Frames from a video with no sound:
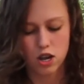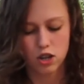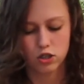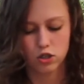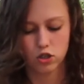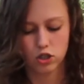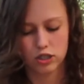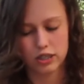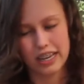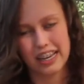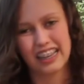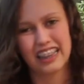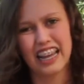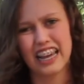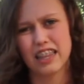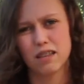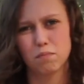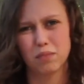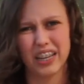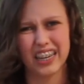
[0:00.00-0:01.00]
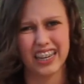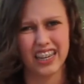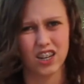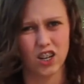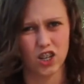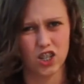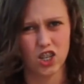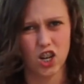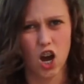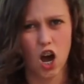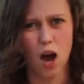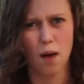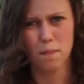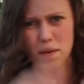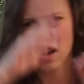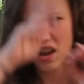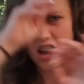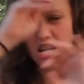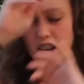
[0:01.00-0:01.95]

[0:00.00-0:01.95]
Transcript: so just like lay the blanket on top.